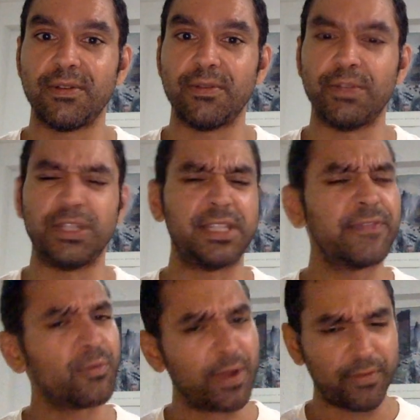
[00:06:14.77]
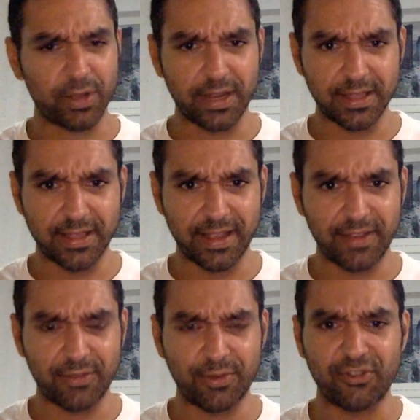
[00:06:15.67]
which is a different way of looking at
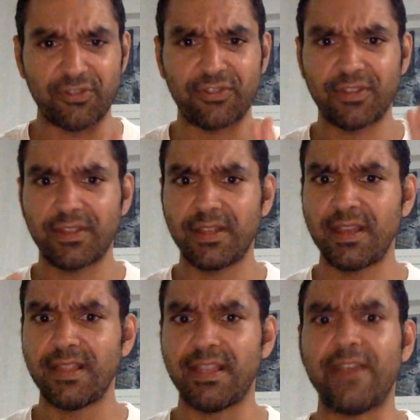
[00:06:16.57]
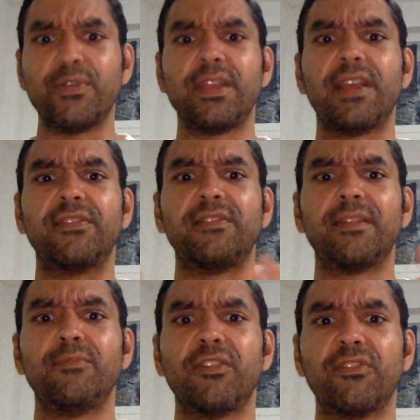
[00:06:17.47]
things, which is that everything is in
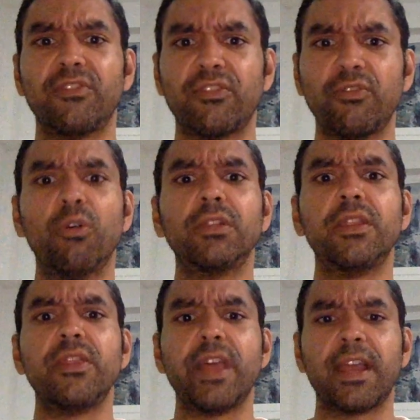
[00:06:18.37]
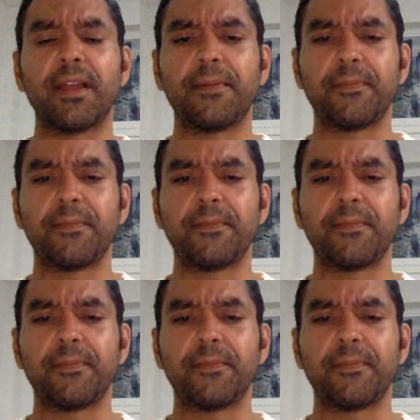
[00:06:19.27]
some sense this golden thing.